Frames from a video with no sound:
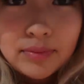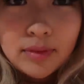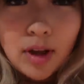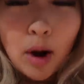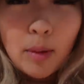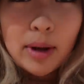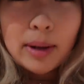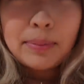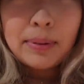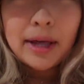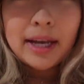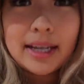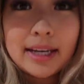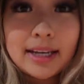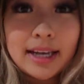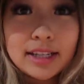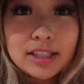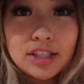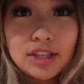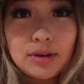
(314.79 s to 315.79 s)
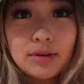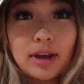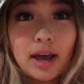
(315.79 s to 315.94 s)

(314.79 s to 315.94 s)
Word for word: Are we playing against you,